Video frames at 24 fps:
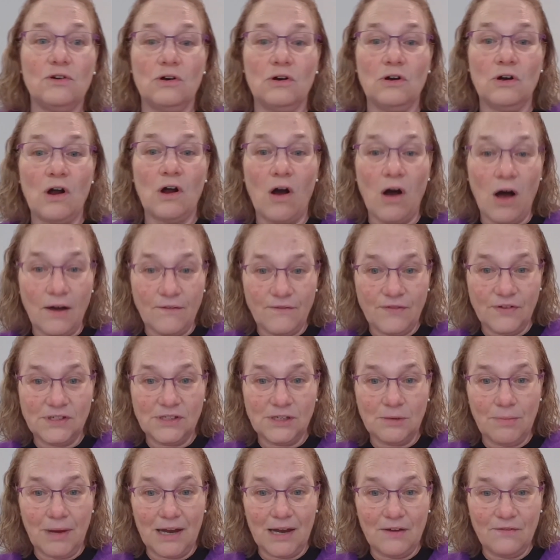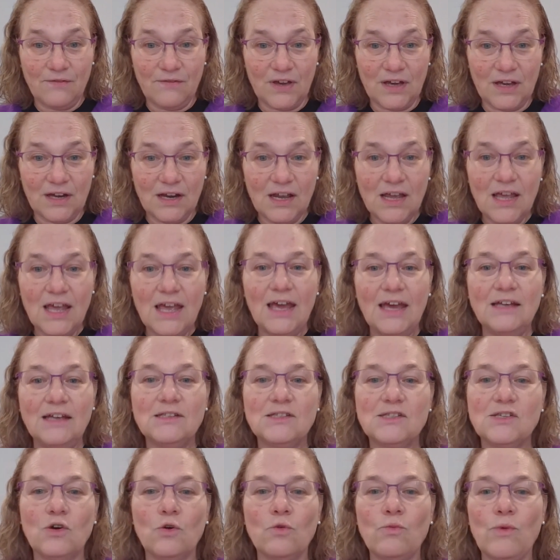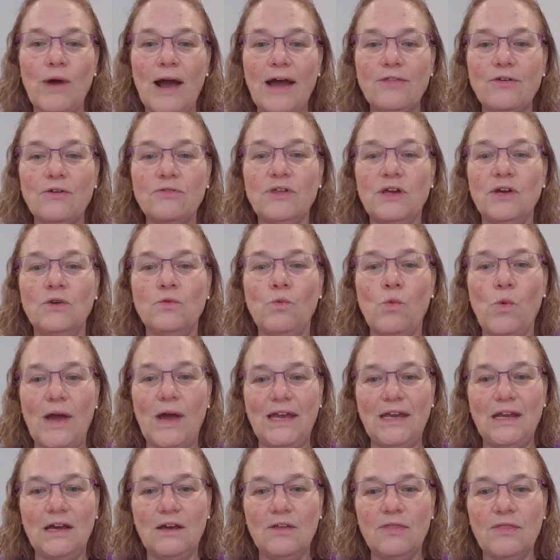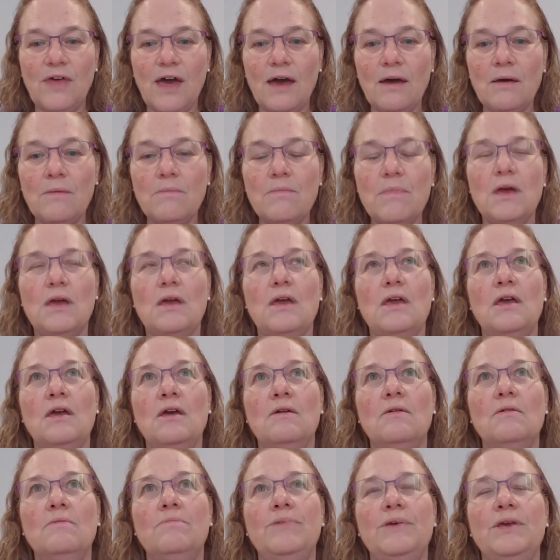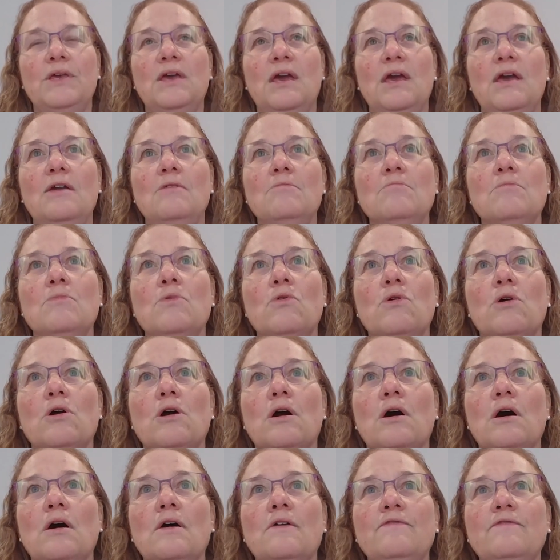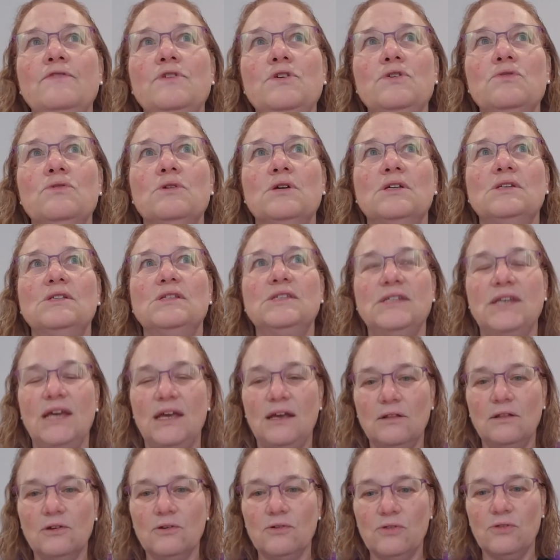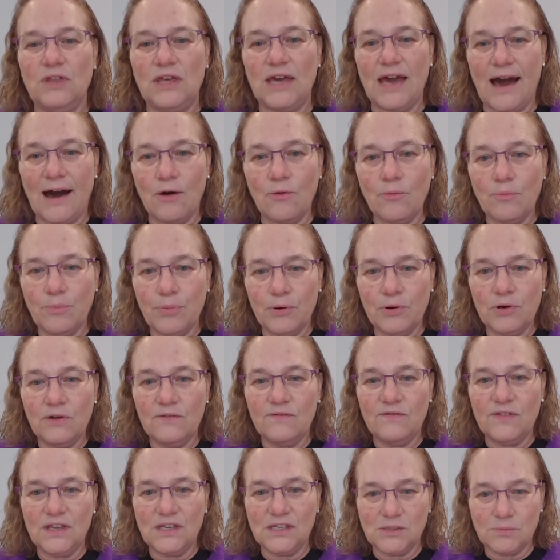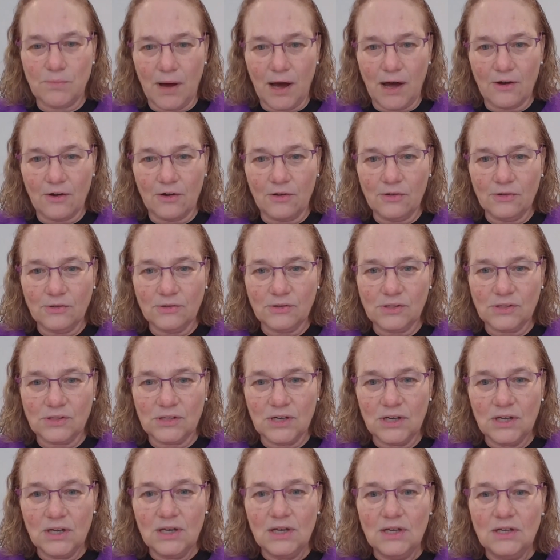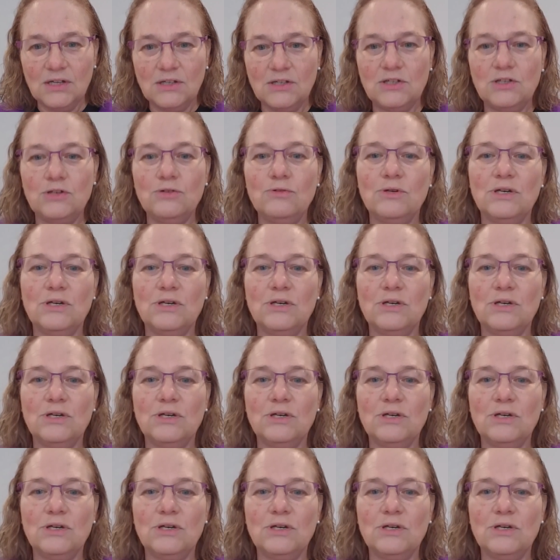or off as a benefit. And so rather than weighting them, it became more of you can tailor the output of these models to